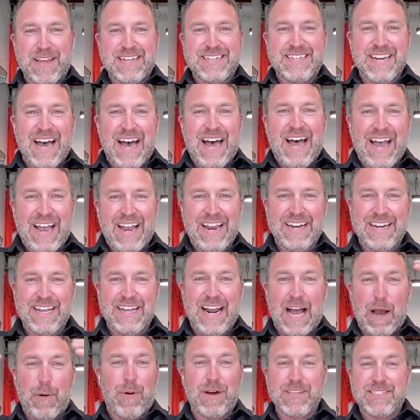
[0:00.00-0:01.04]
with at Dine,
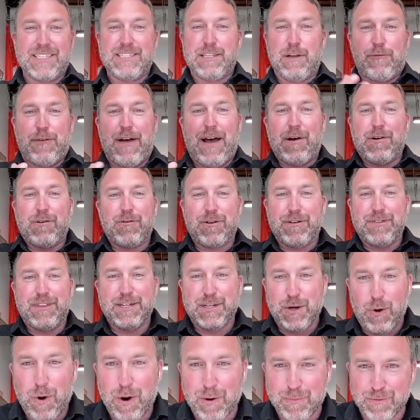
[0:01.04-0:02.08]
and I wasn't the founder in
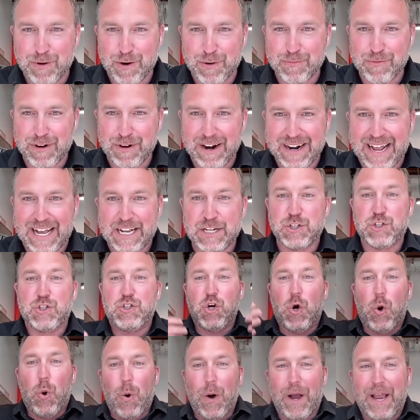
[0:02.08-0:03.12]
the dorm room, right? I
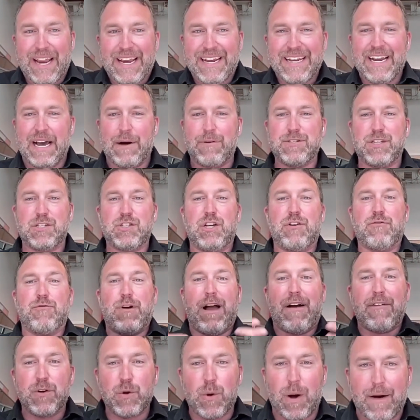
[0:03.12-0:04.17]
joined, I was the chief
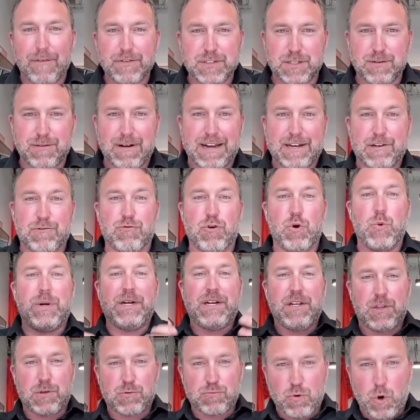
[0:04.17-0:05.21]
revenue officer, I grew
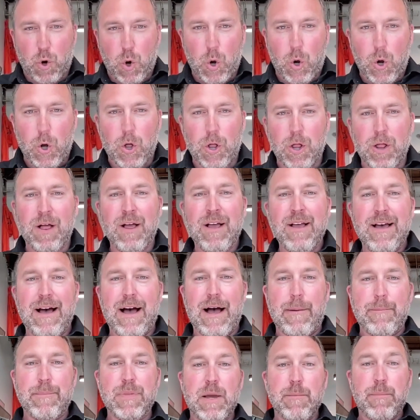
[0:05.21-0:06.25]
into the role,
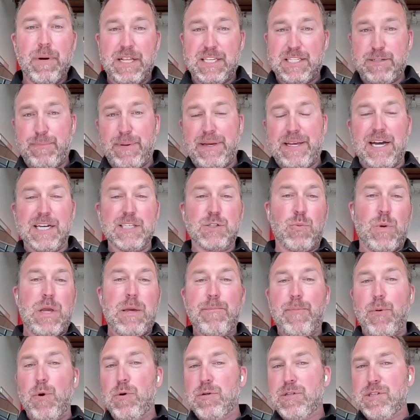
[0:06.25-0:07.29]
but it's because
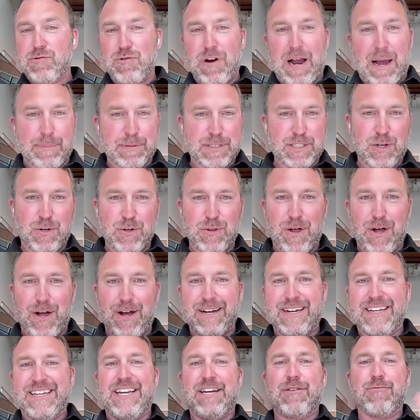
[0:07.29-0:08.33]
we bootstrapped so
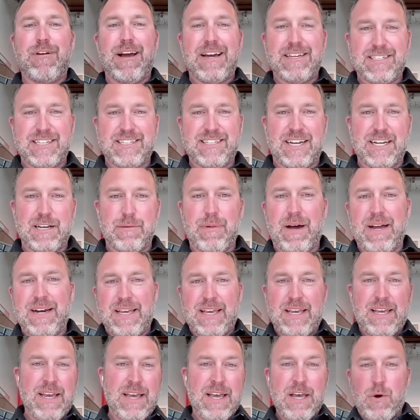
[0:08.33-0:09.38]
long, it didn't raise a ton of
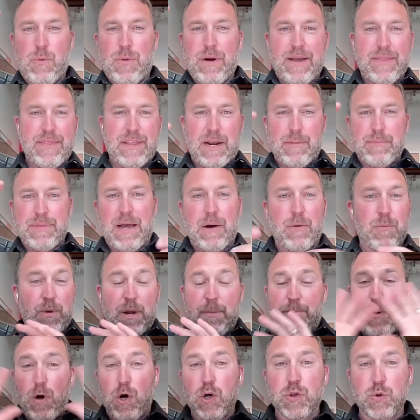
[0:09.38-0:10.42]
money. We ended up, now
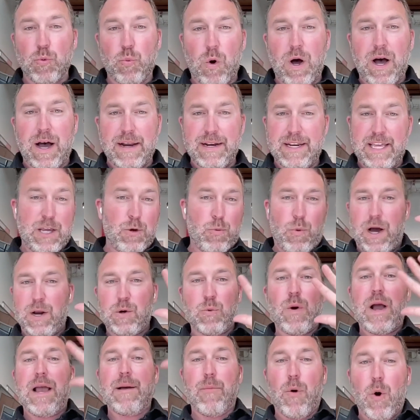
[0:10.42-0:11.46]
we both won. He
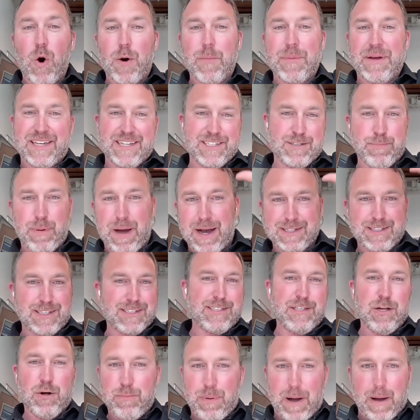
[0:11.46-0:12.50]
won way more because Box is
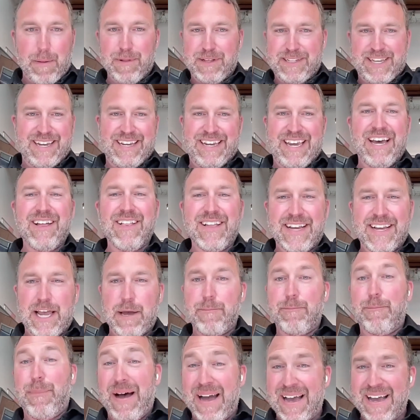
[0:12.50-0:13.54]
still public and killing it.
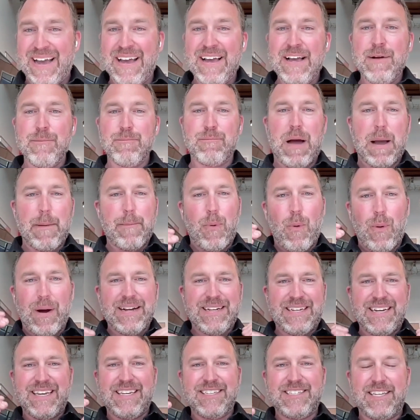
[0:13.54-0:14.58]
But my
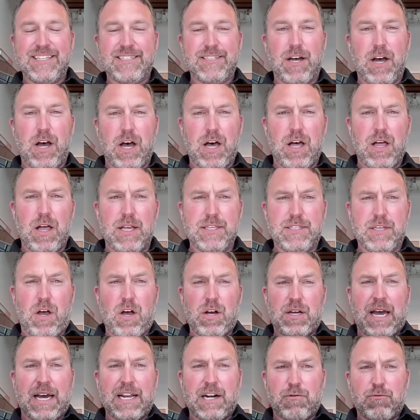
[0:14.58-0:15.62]
point is, it's all
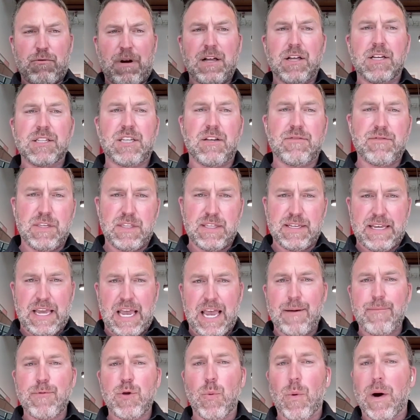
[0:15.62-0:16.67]
kind of relative to the
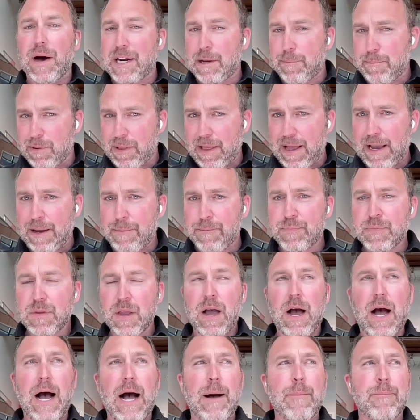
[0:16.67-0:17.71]
game you want to
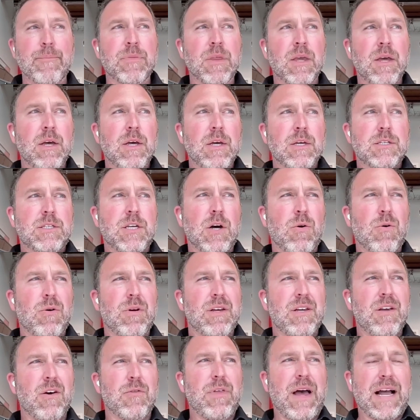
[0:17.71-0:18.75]
play. So
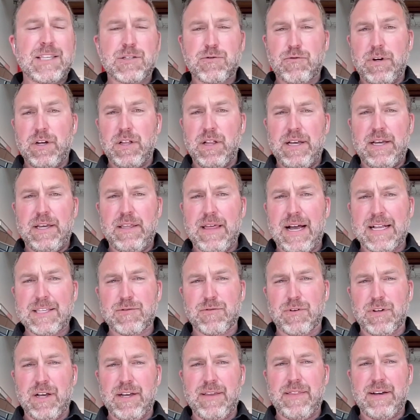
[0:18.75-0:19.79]
that's really
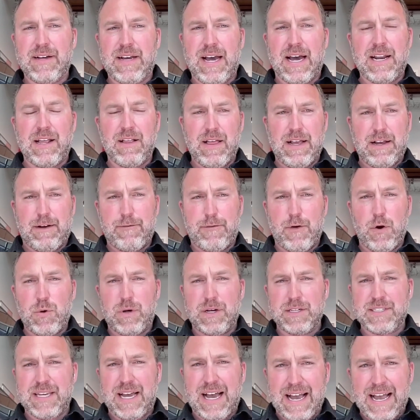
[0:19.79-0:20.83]
the kind of like
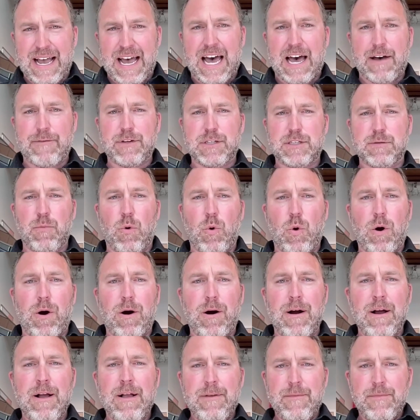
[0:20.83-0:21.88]
focus I have, is
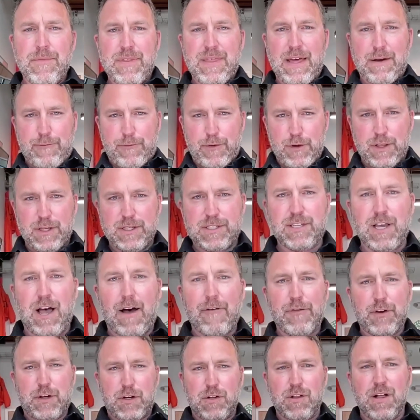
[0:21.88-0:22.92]
more that
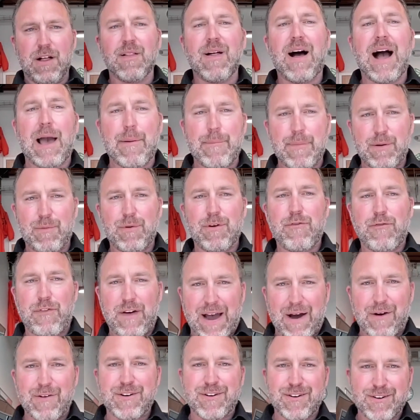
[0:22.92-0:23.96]
philosophical alignment with
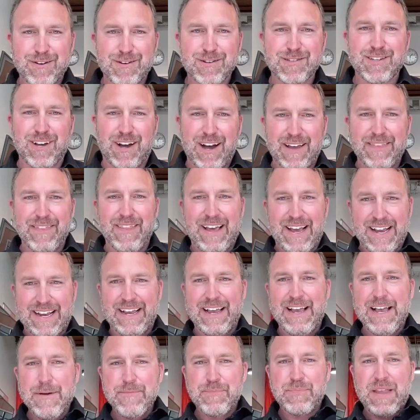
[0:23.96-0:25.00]
founders on like,
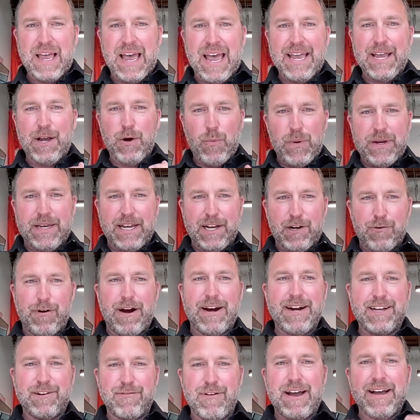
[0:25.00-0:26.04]
hey, we can
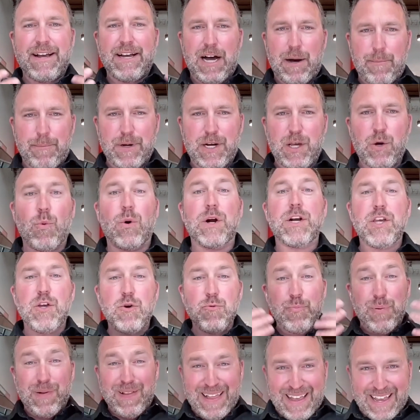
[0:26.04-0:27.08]
create a great company. What are you
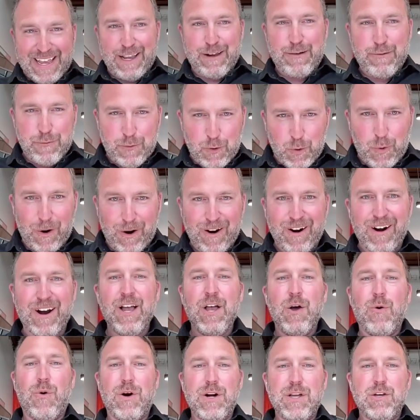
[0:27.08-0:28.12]
playing for?
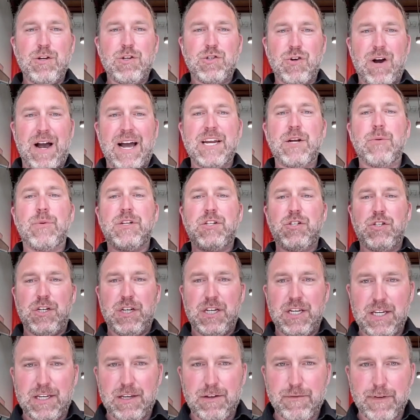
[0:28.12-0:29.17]
What are you trying to
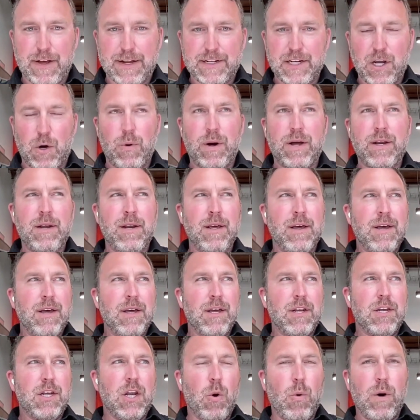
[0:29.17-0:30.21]
achieve? Like, no
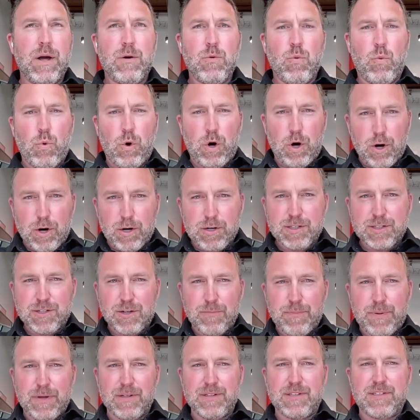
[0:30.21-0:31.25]
one works
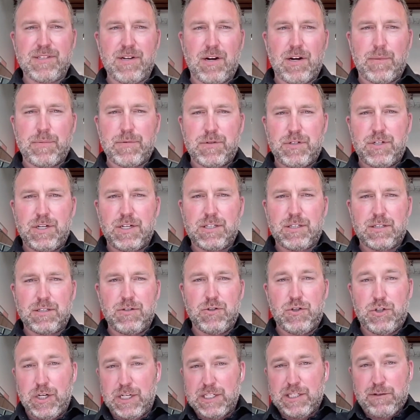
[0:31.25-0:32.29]
or builds startup just
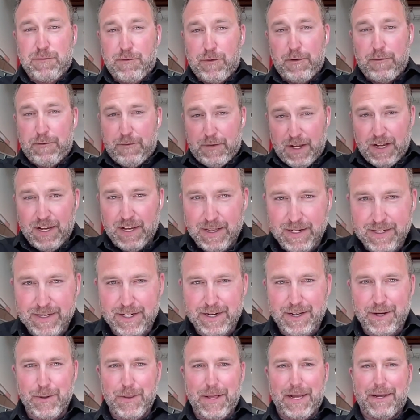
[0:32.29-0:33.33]
for fun.
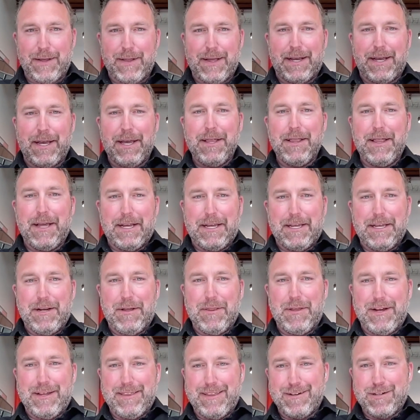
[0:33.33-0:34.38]

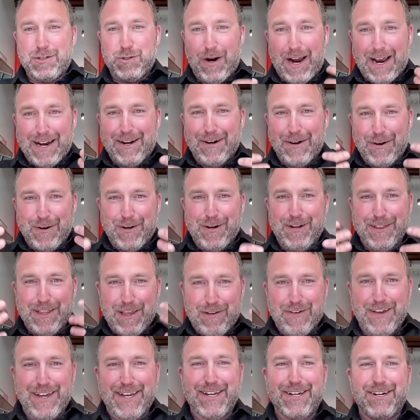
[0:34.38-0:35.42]
They're trying to earn a
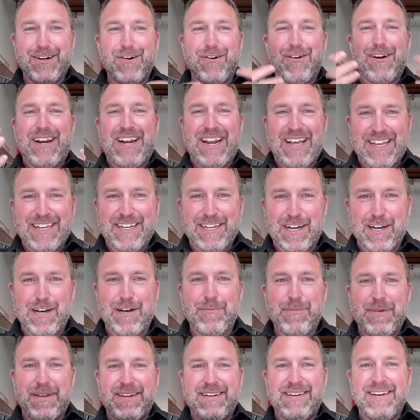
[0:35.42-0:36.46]
living and earn an
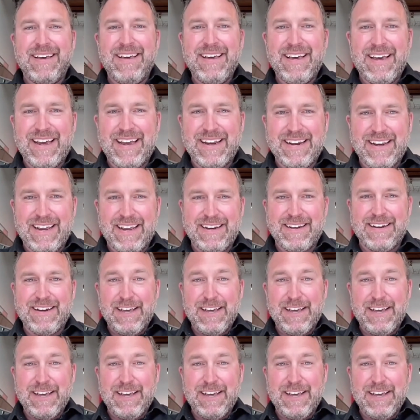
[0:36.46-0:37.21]
income, and